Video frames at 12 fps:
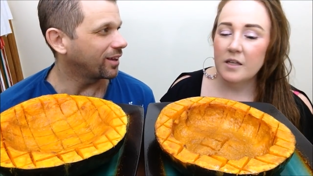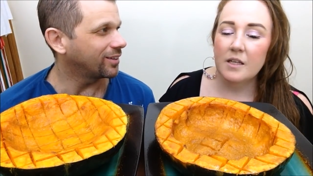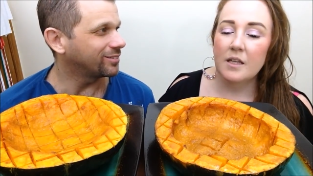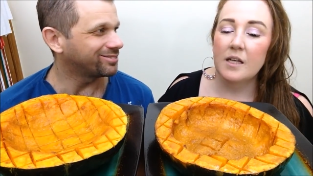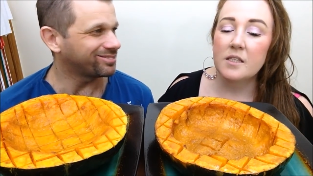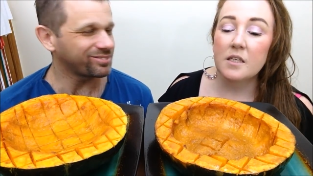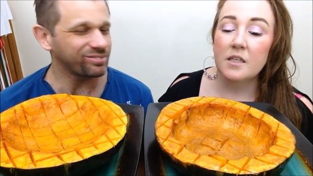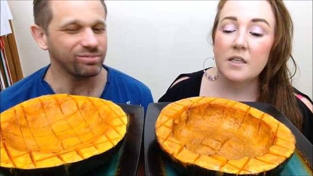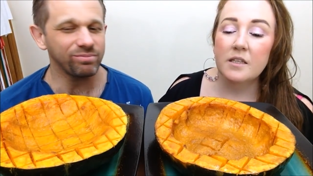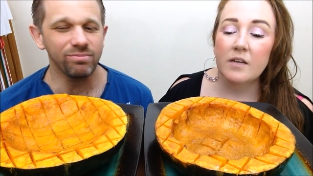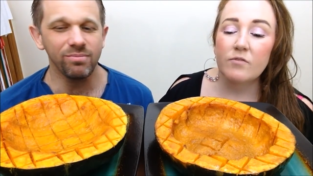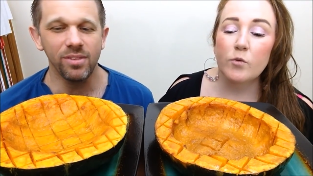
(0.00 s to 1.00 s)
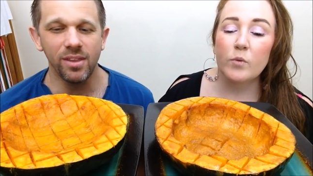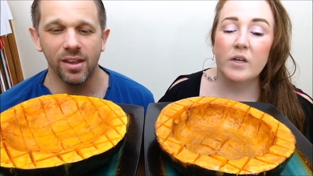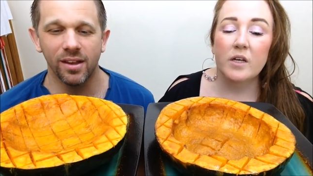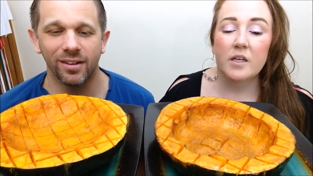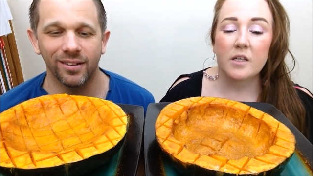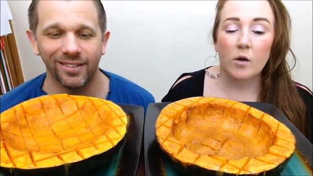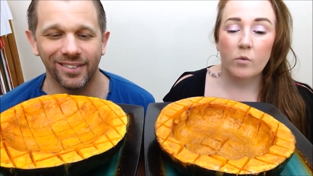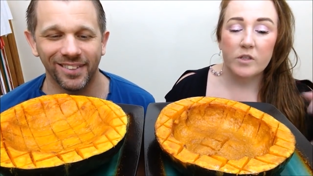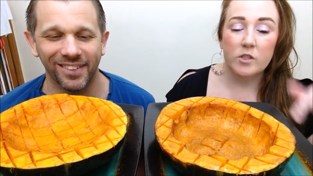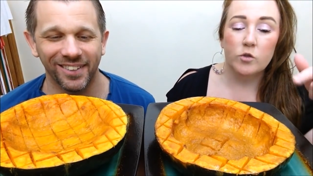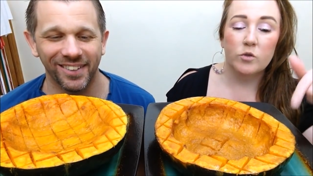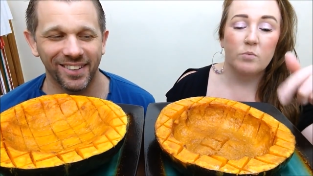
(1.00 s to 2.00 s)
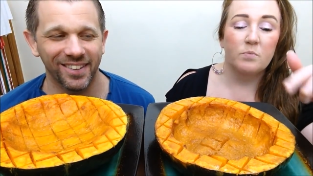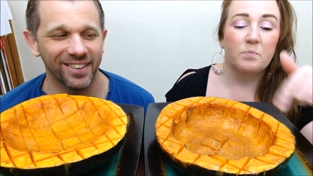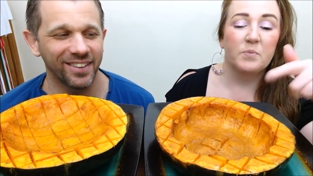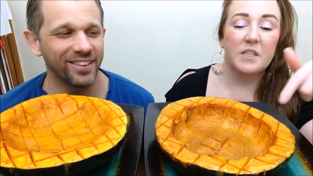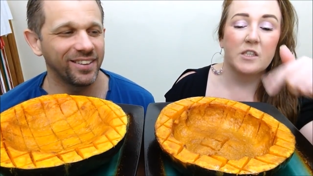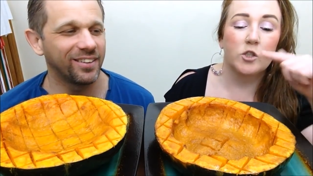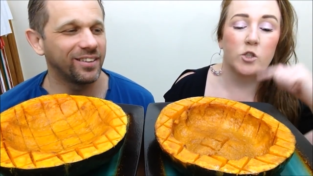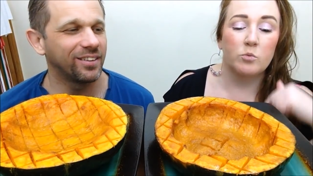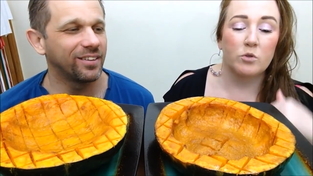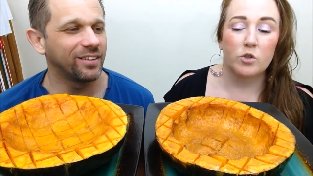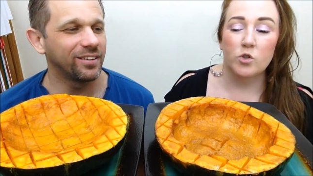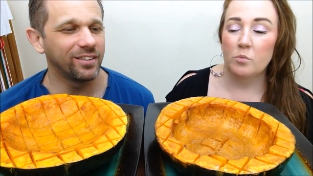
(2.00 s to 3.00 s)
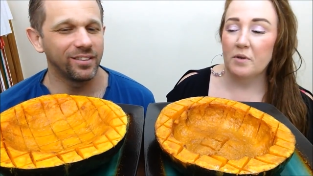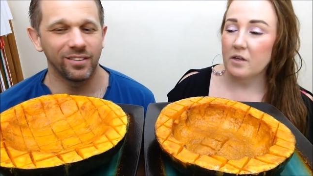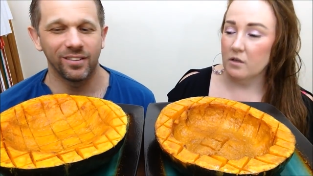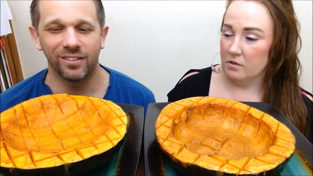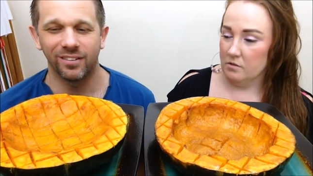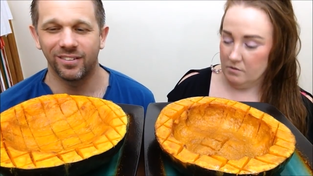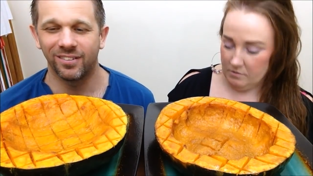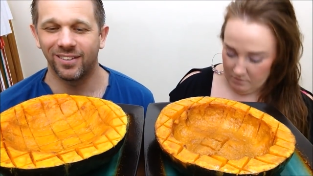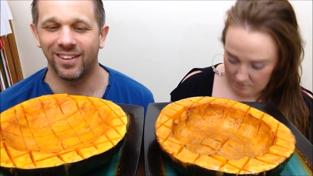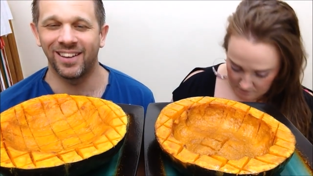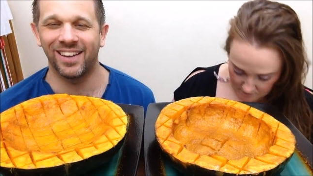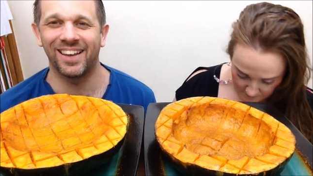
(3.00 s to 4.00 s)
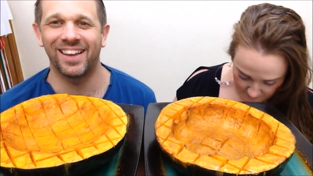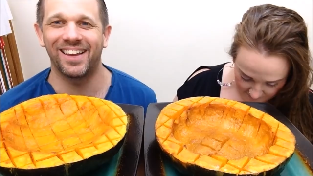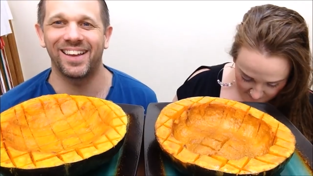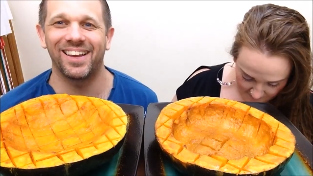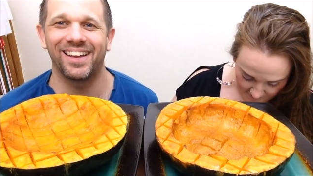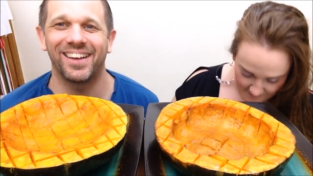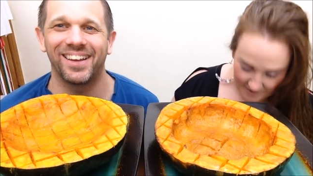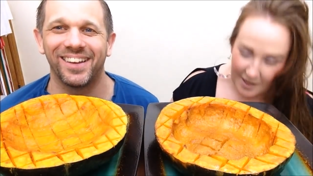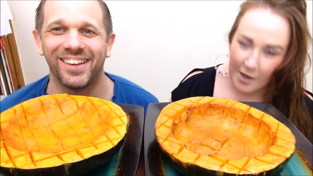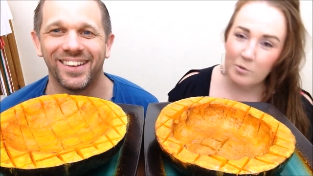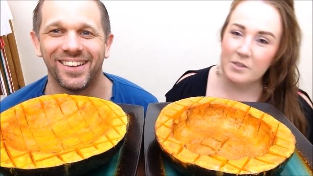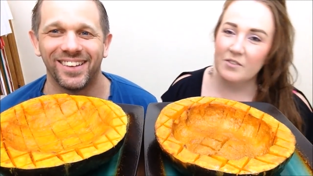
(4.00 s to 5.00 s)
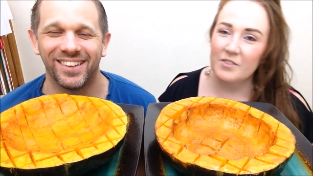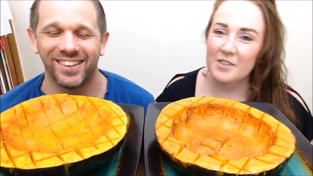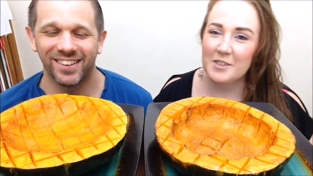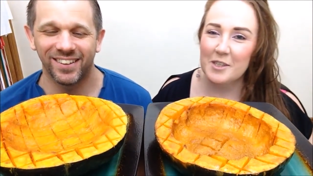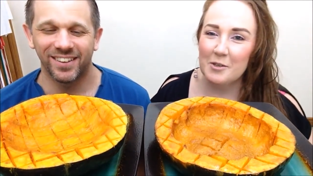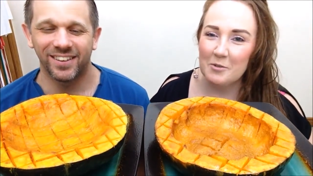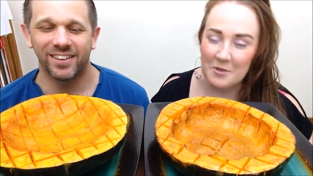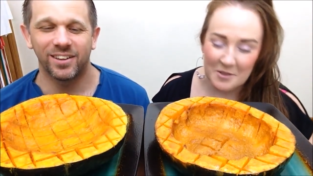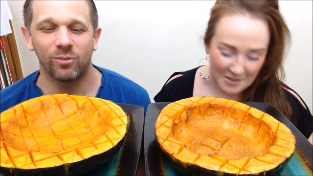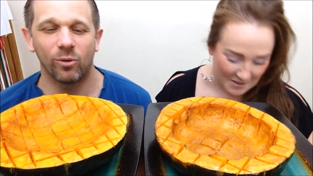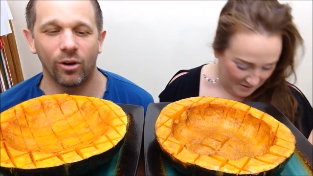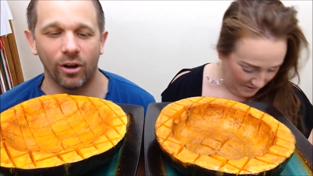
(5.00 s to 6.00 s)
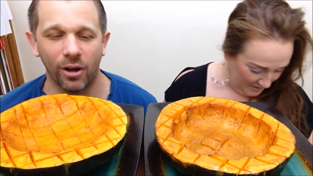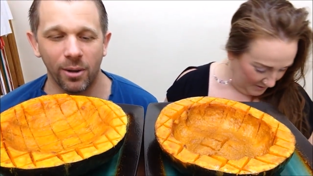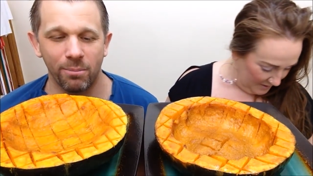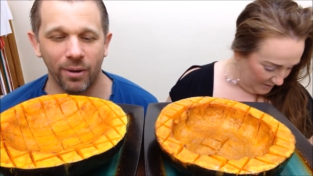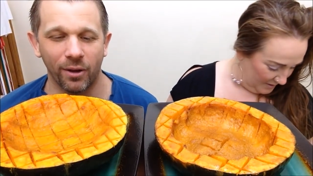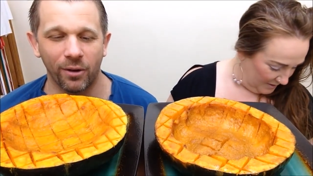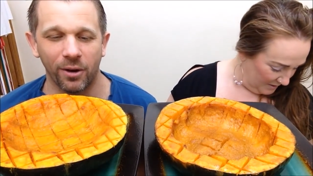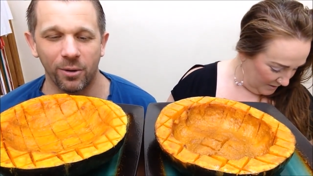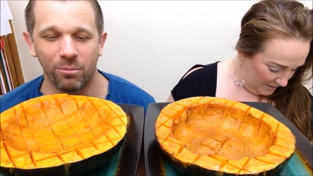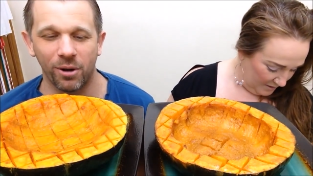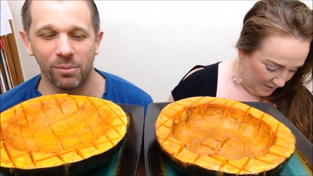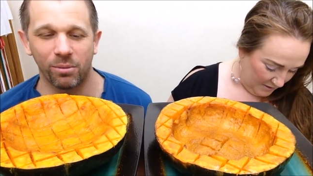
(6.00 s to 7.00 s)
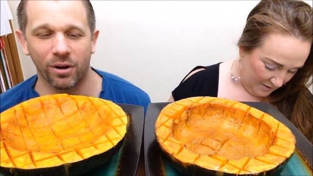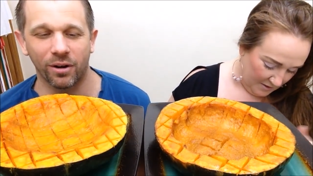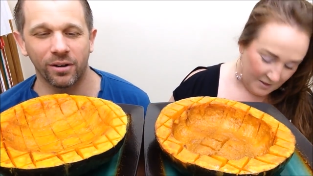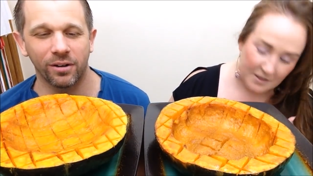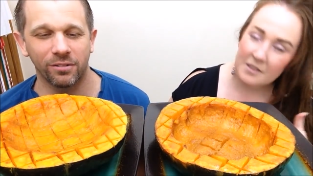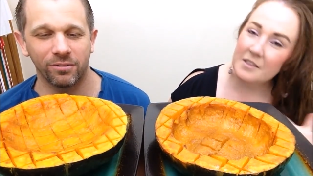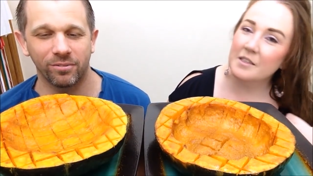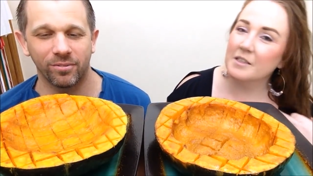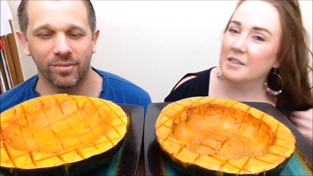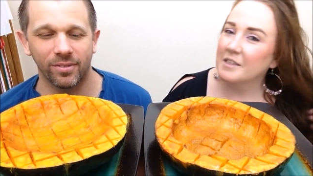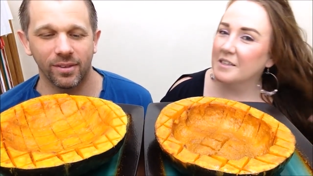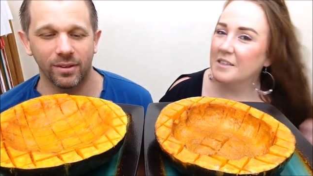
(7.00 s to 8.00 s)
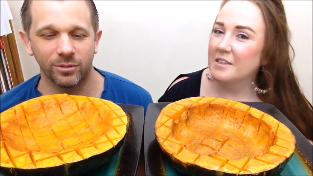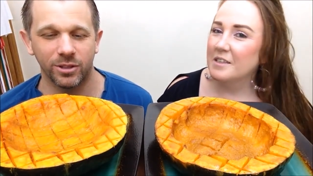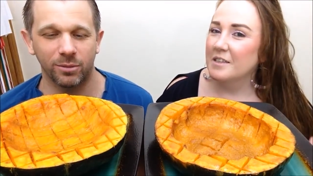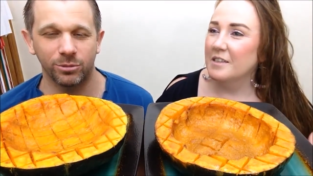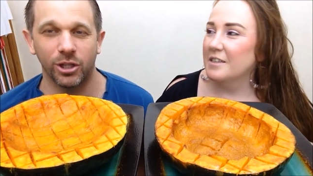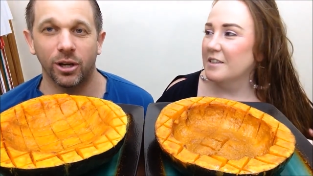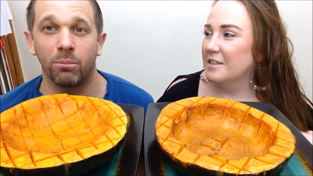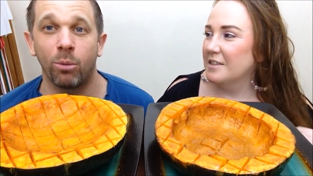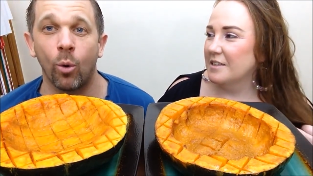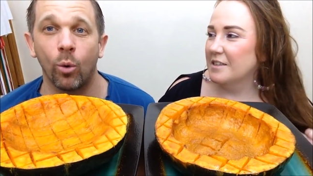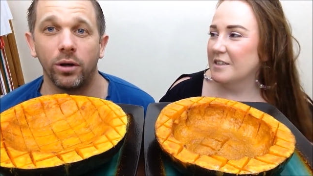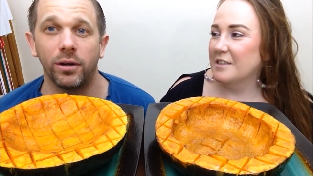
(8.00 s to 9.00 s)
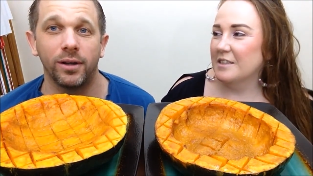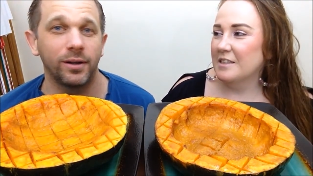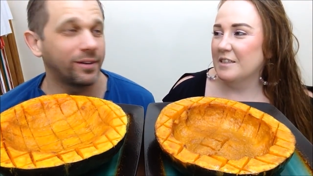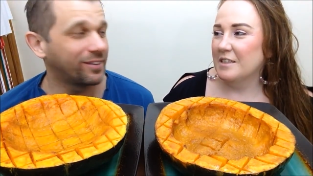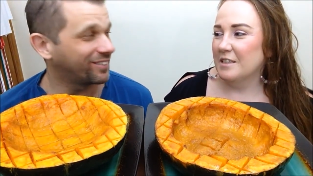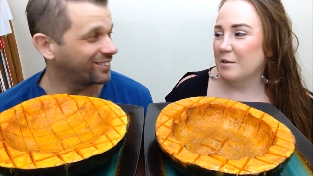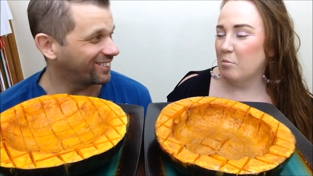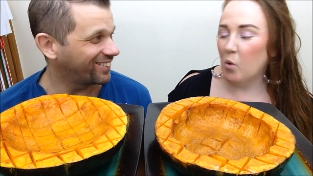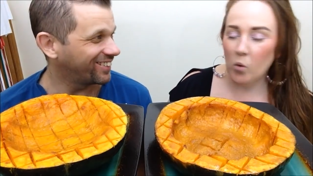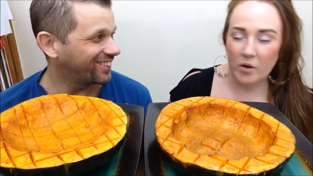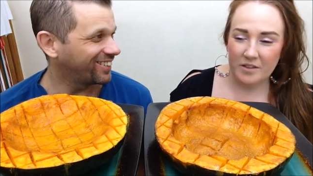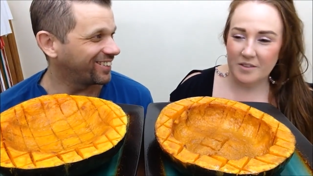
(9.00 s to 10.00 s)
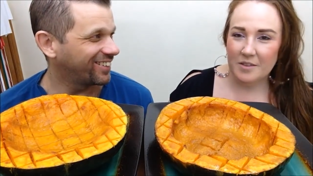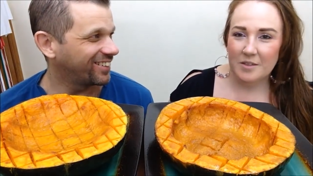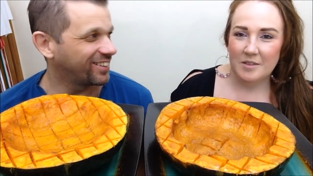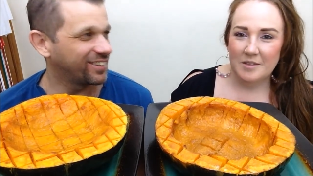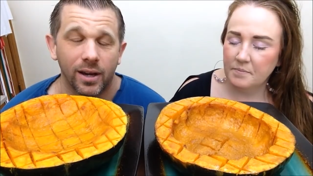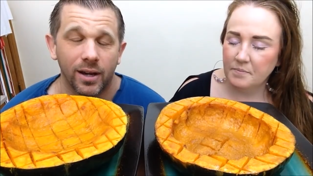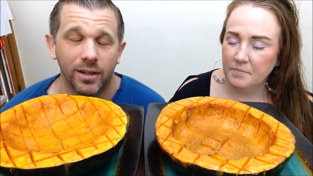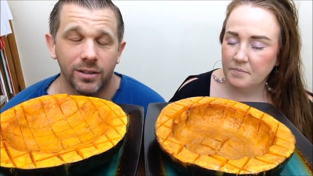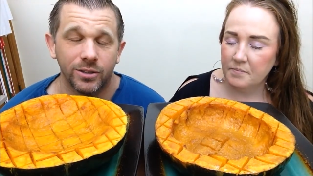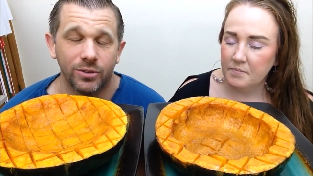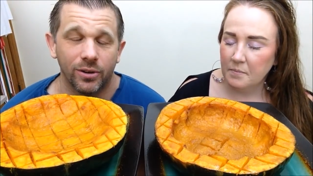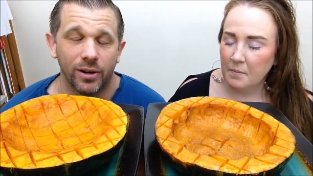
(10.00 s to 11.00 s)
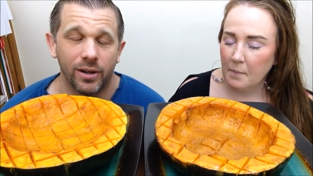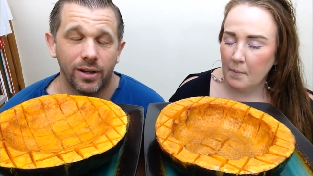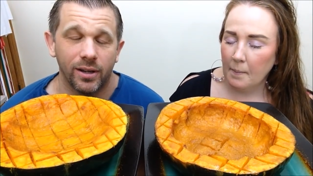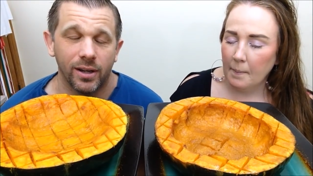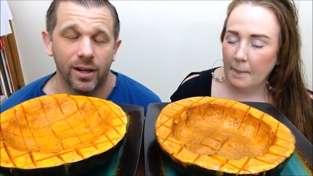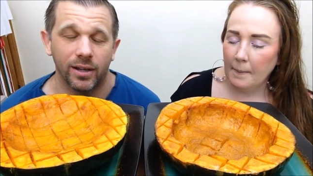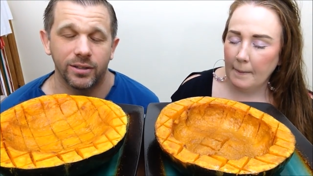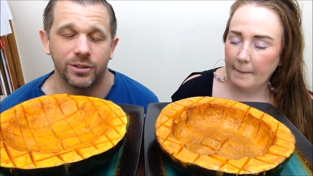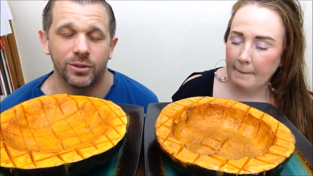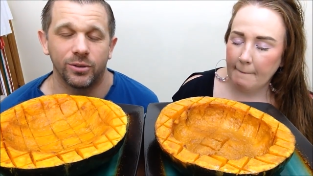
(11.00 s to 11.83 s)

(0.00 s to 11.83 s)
Speaker 1: I'm not eating lots. I need that for when I go into the sections where there's no butter. I always have an excuse.
Speaker 2: Well, I bailed out my butter. It's almost like a bullet.
Speaker 1: A bullet.
Speaker 2: God is great. God is